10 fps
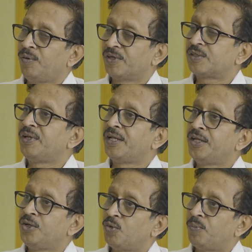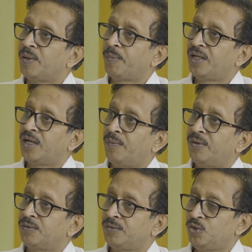we must be ready to prepare
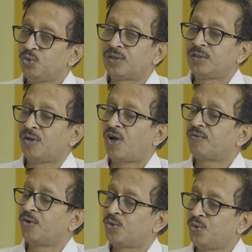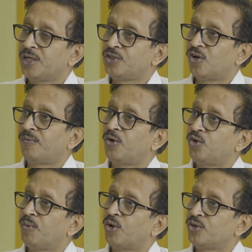our youth not for today's job, for
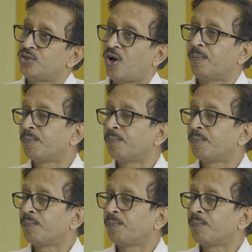tomorrow's job.